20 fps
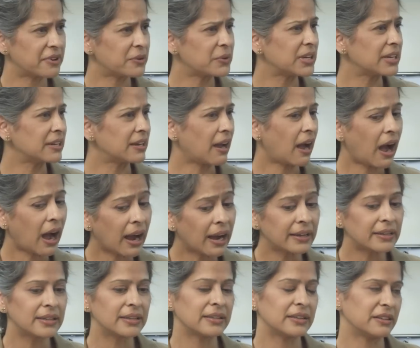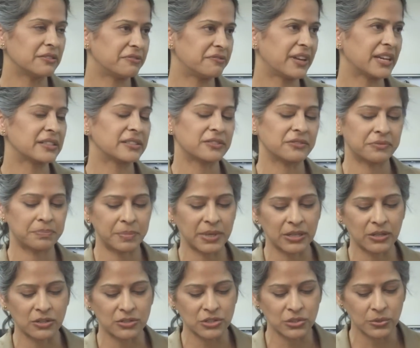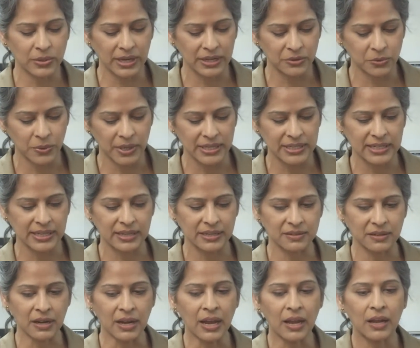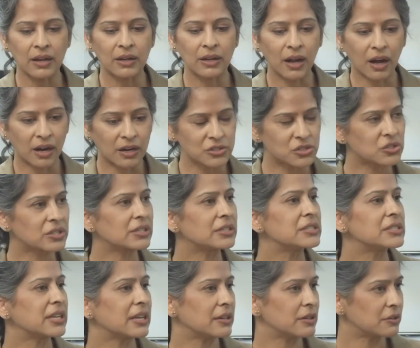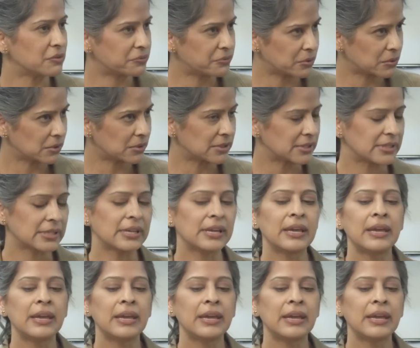very highly effective because you can radiate large container fulls.